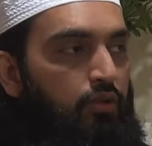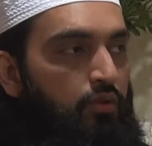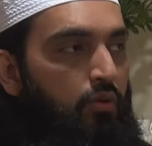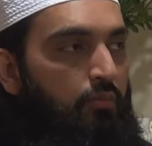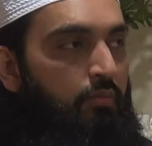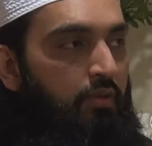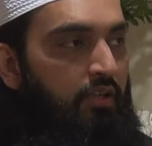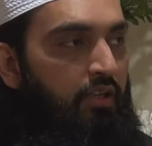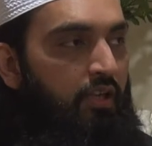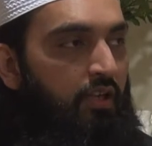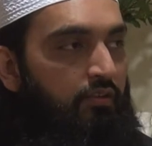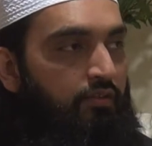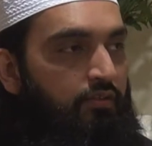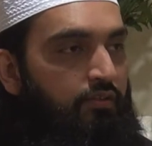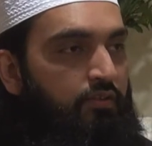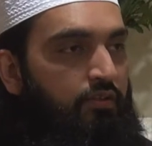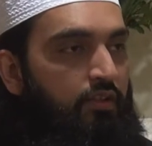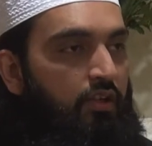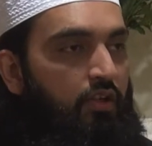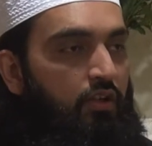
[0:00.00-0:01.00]
to nobody else.
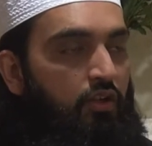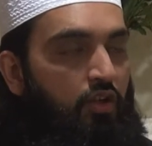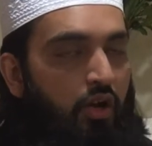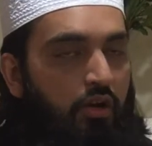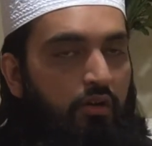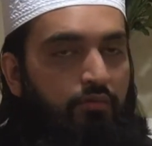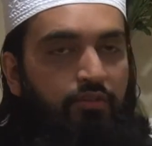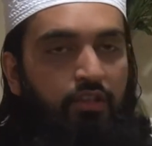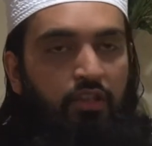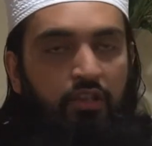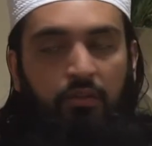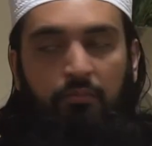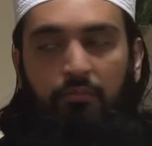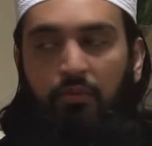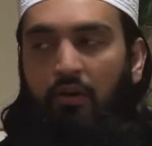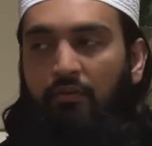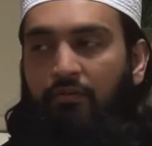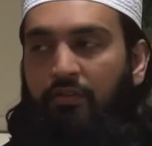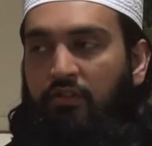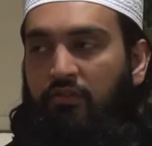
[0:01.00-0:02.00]
None of the other
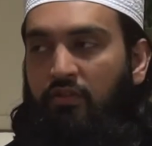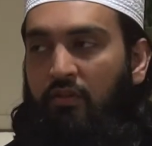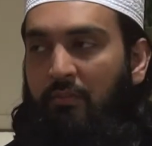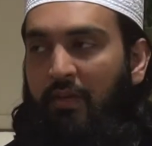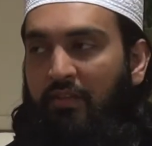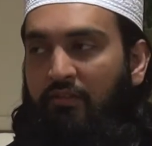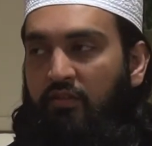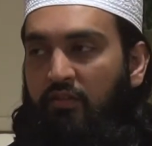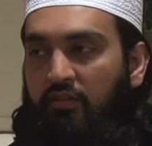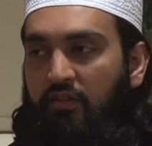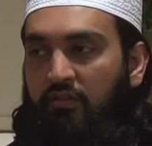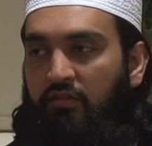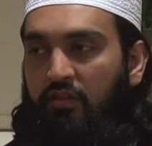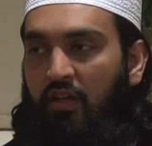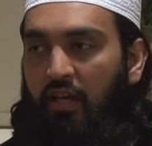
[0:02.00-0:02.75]
prophets or messengers.